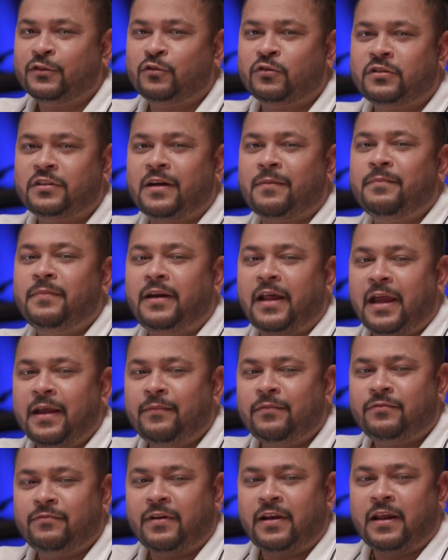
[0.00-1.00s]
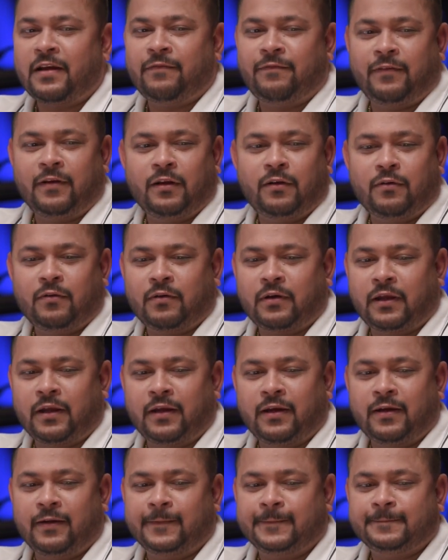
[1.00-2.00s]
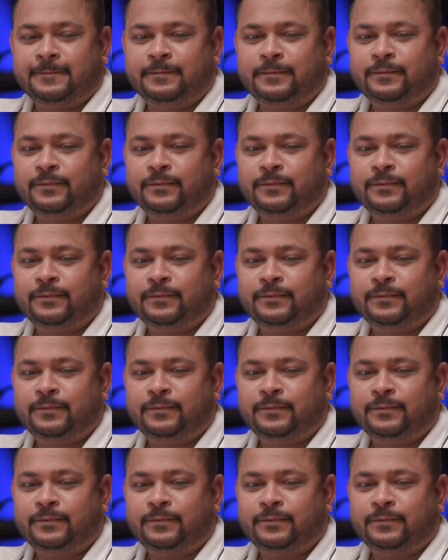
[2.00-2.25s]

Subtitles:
So sometimes when I feel, okay,